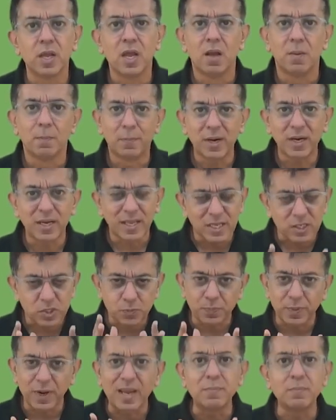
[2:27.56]
But his
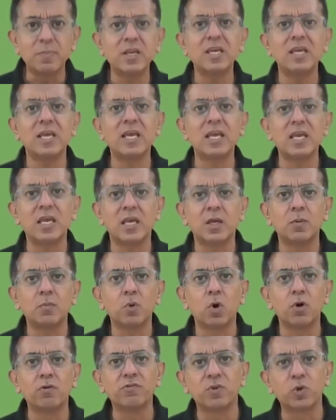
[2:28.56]
primary aim
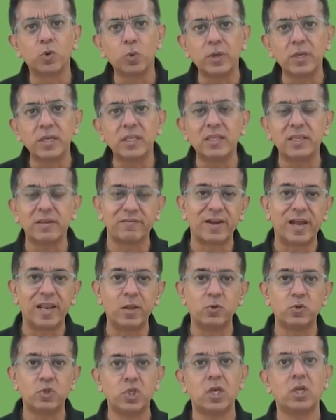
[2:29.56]
of doing the
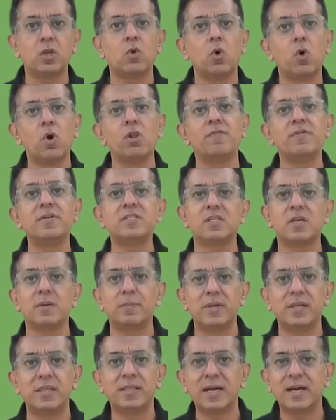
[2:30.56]
value chain always
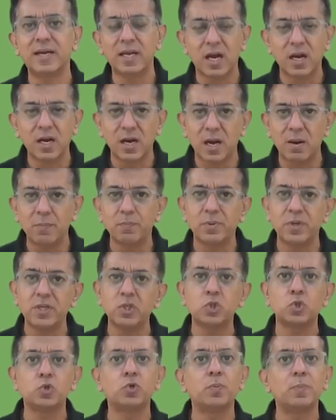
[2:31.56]
remained that a company
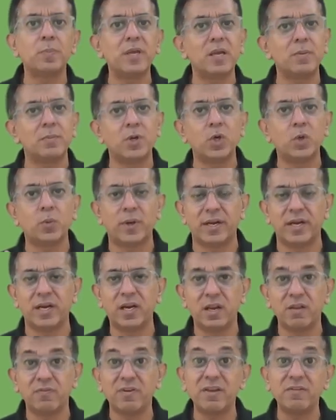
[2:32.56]
should be able to
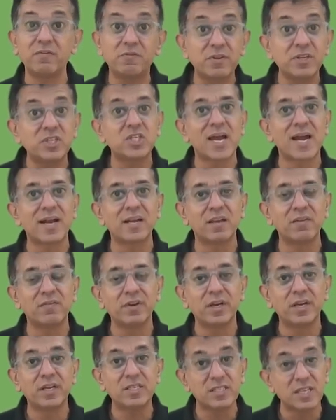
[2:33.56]
identify which
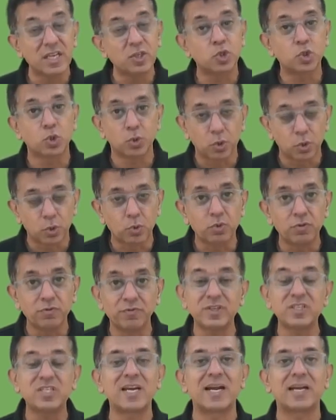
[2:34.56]
activities it should do,
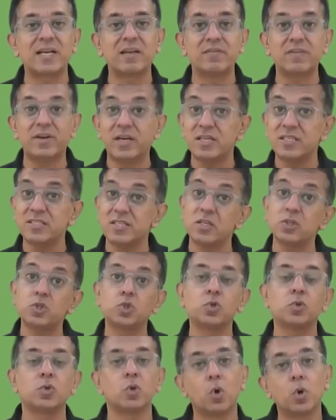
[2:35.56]
which activities it
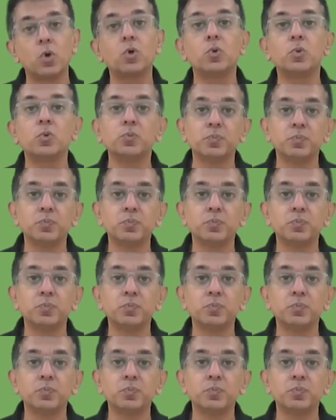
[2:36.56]
should not do.